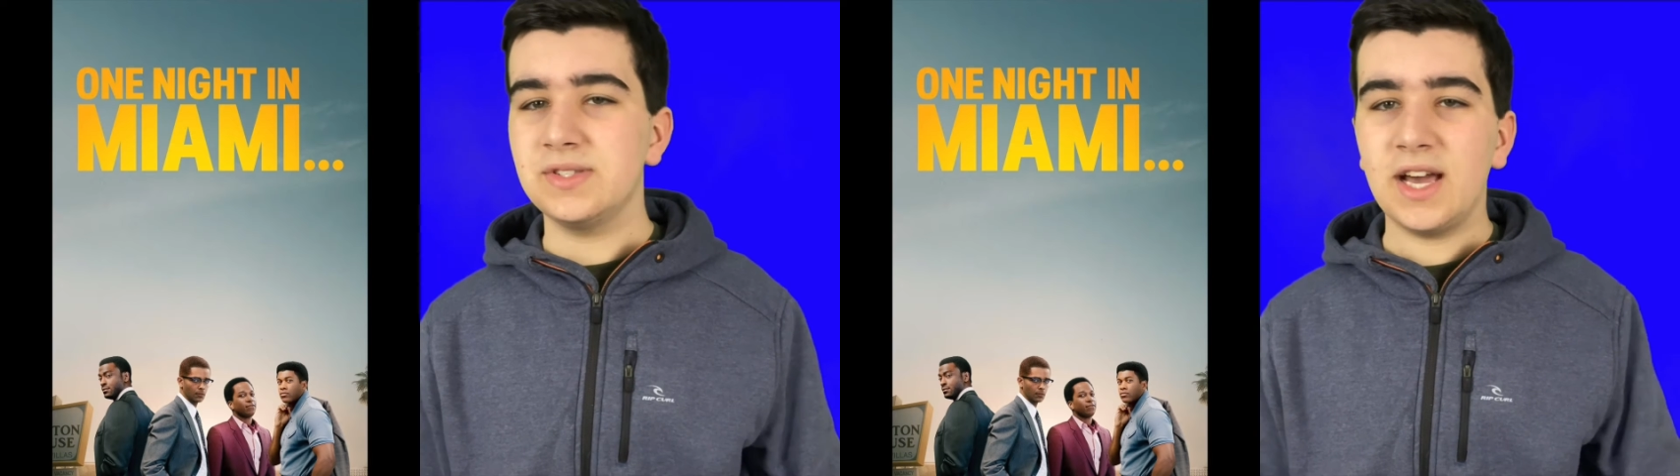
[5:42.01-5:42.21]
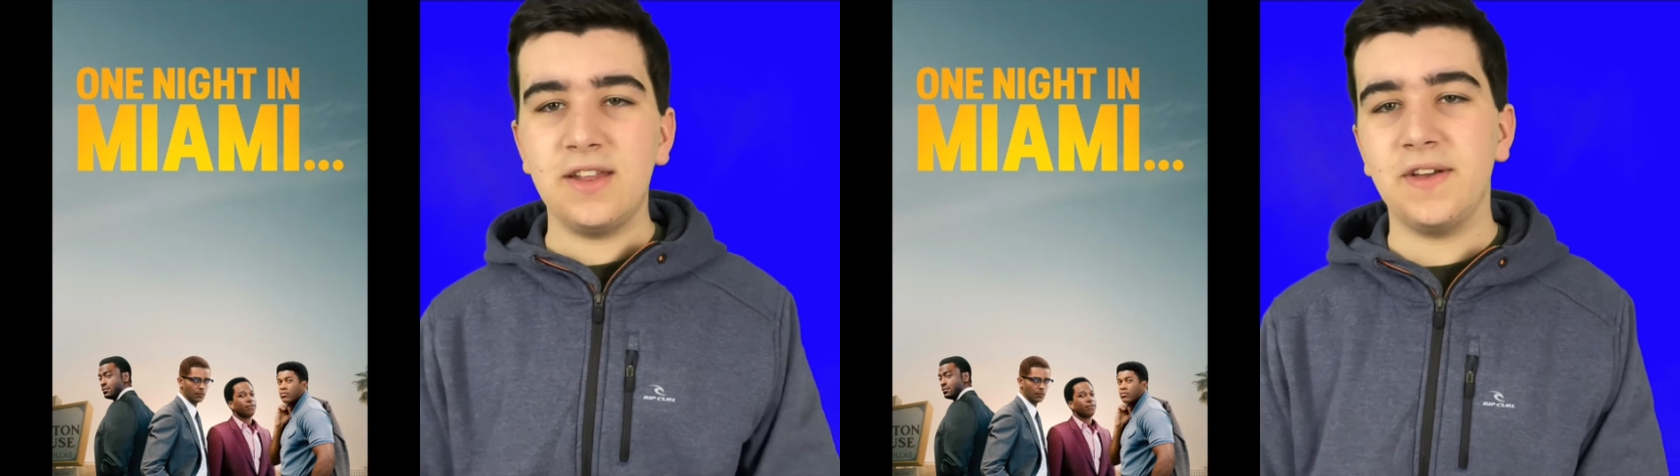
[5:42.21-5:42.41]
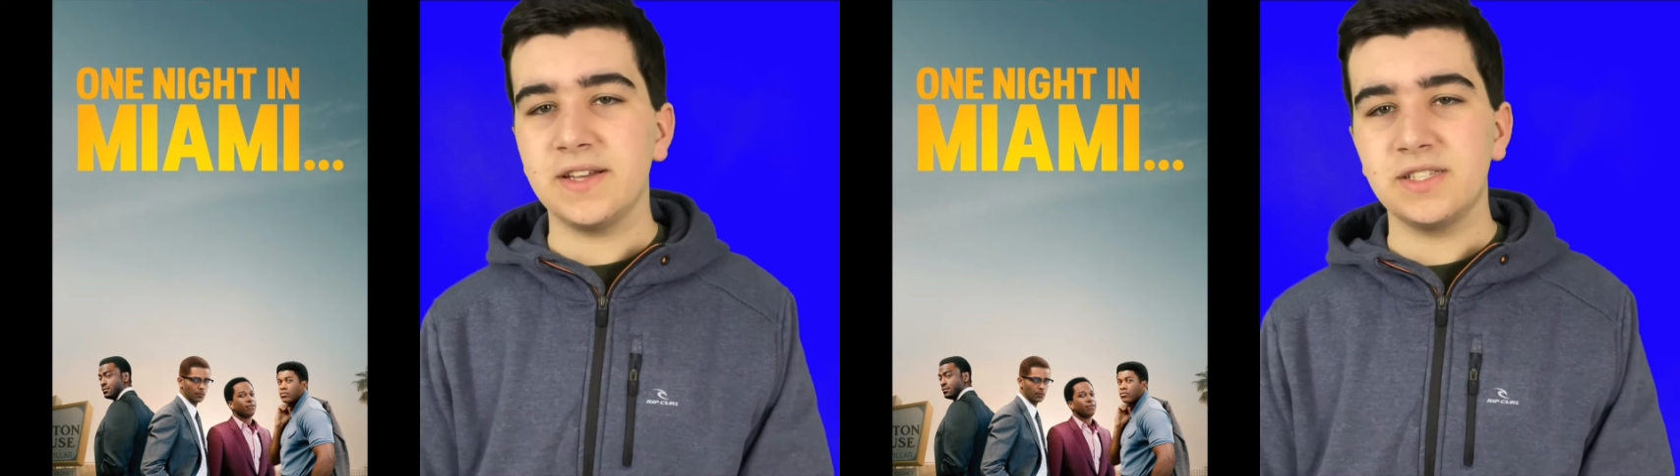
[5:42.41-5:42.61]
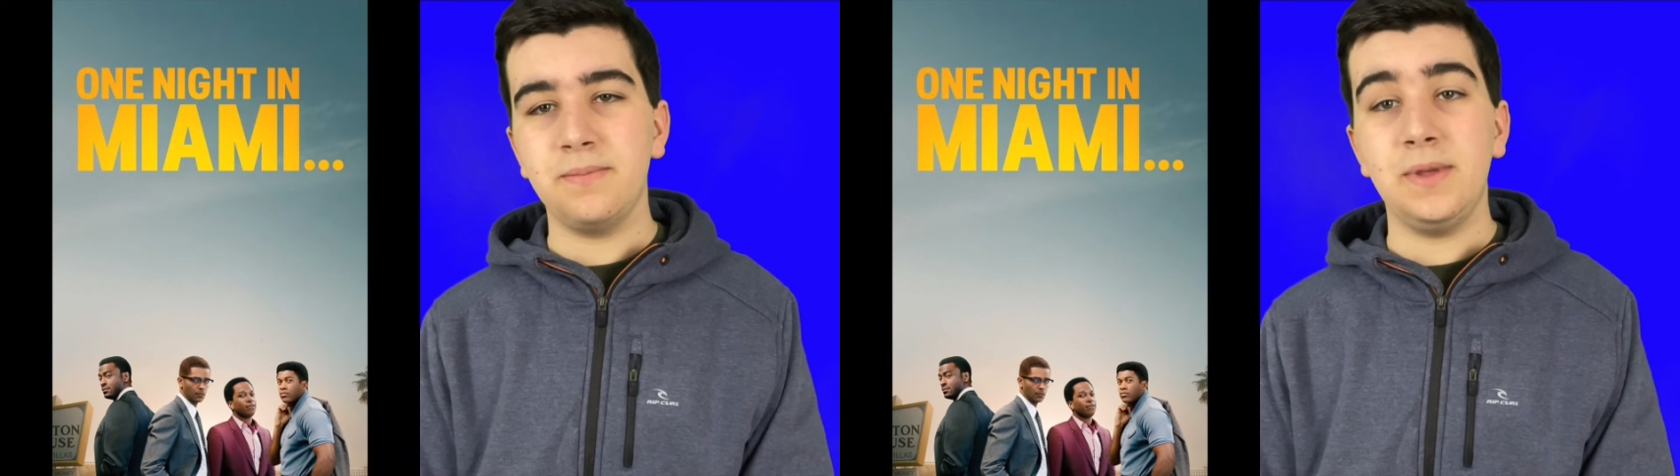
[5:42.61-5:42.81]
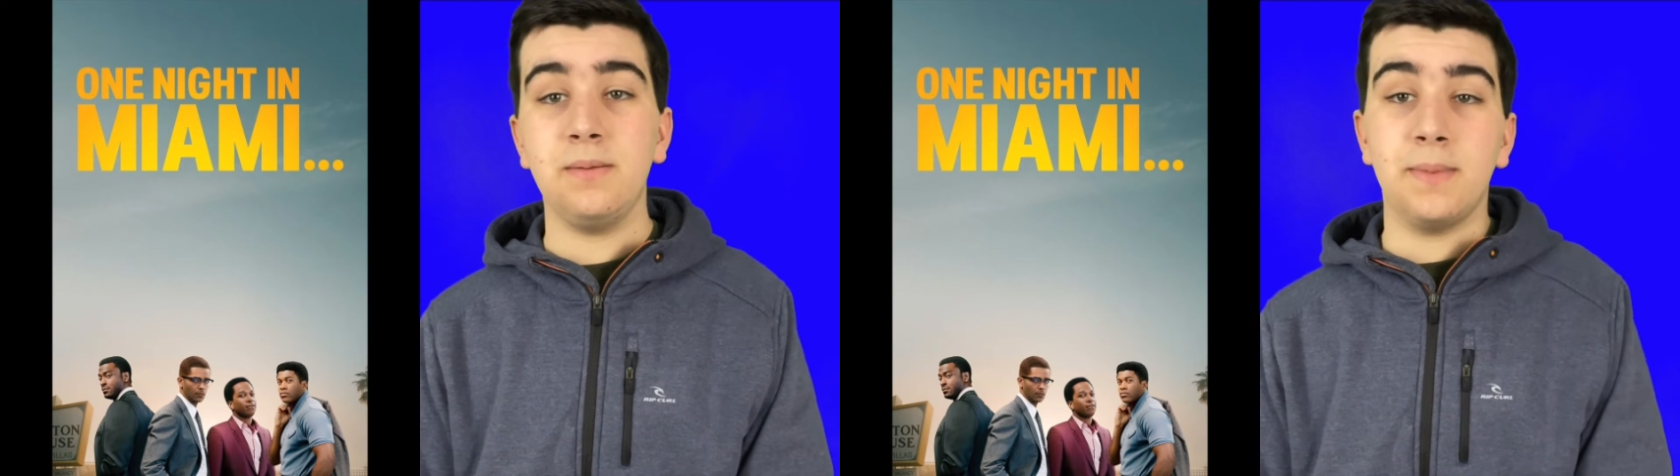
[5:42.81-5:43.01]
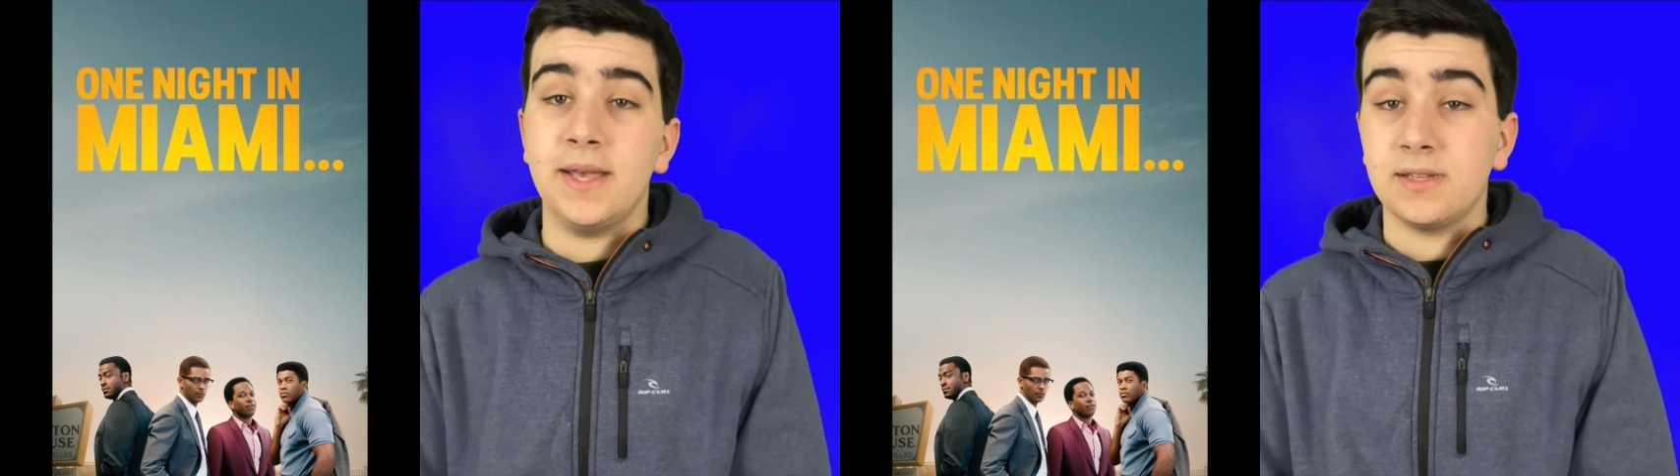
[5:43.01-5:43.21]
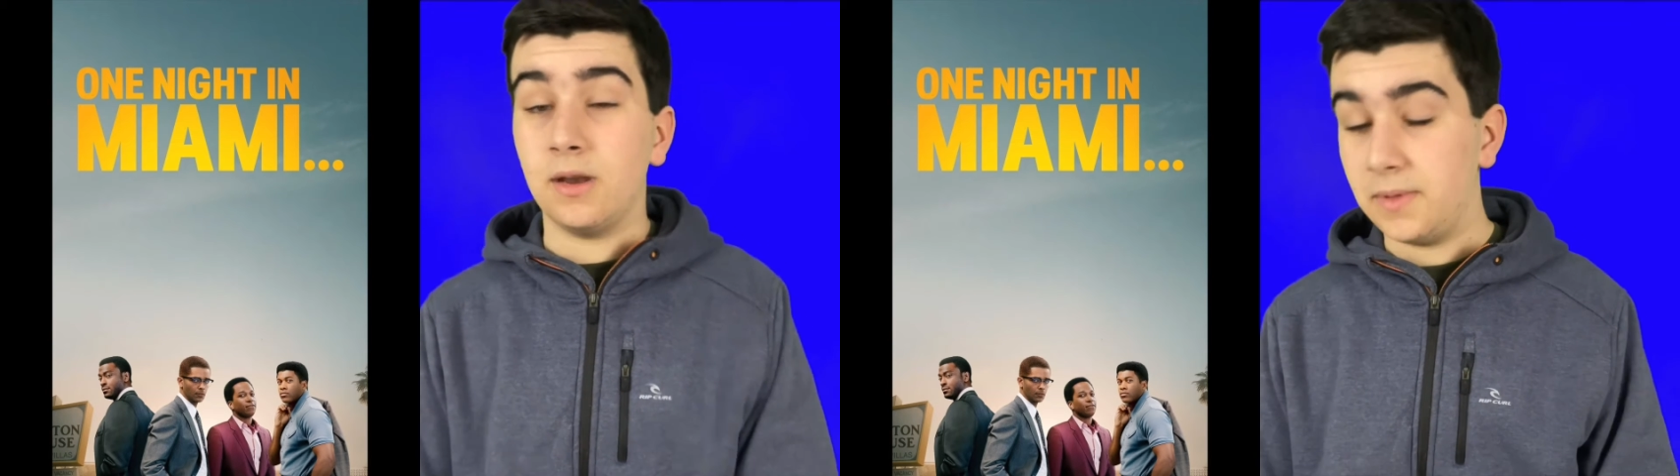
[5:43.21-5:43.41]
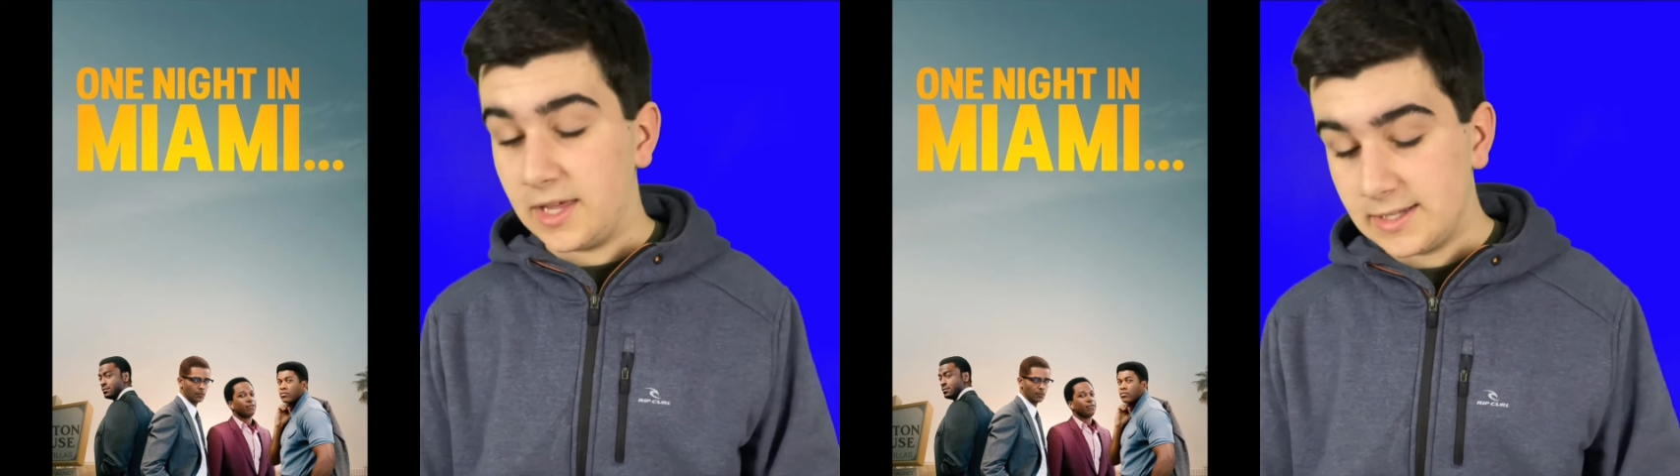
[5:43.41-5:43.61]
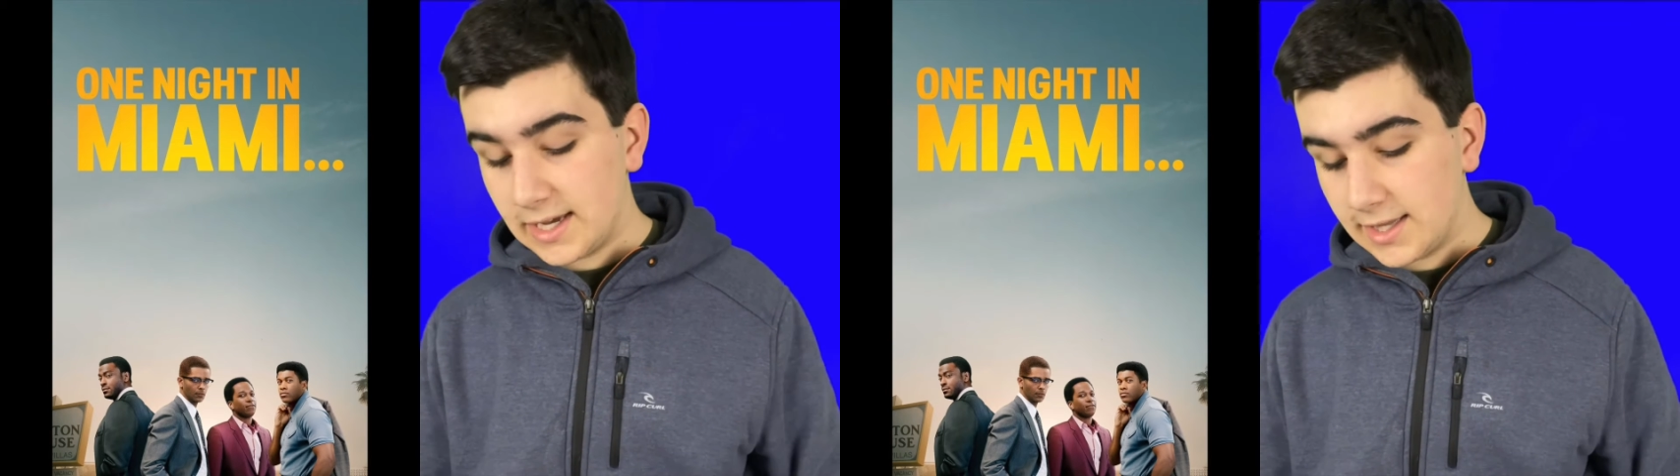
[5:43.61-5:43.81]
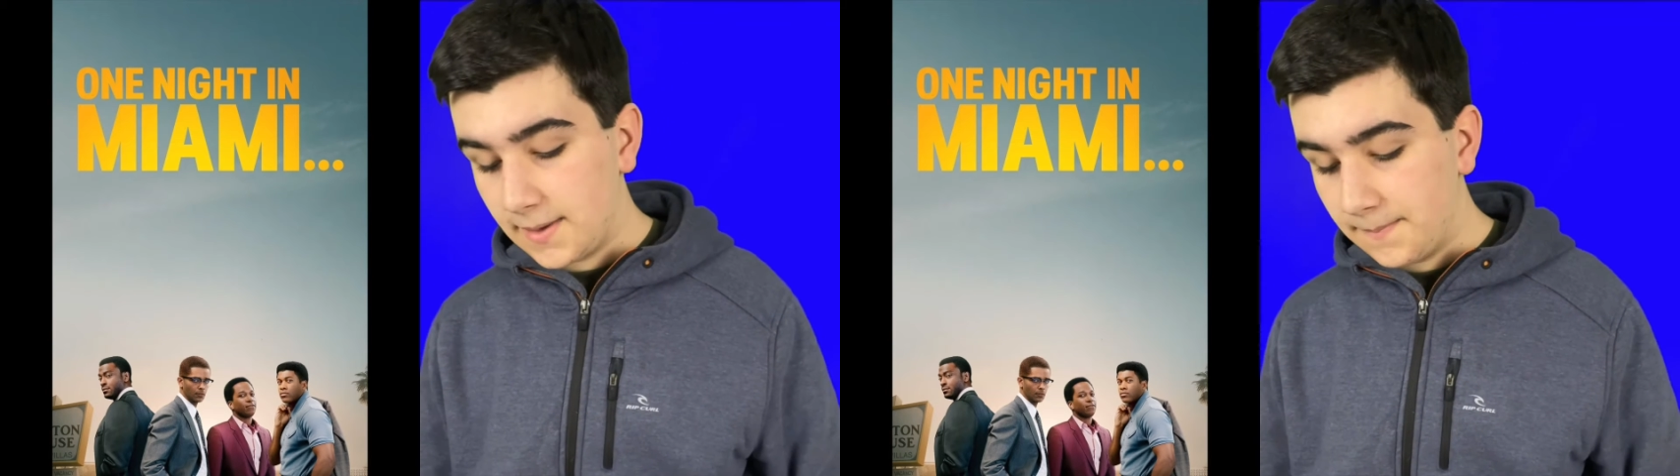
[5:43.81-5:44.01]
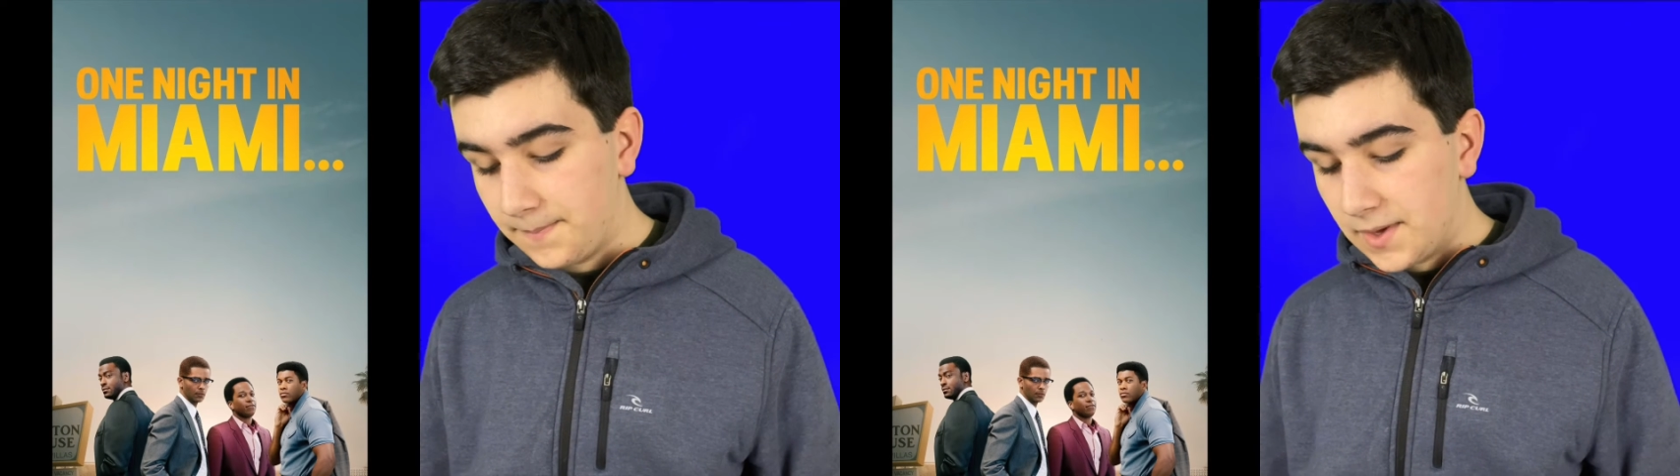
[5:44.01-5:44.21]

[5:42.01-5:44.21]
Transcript: side effects of being based on a play, sadly.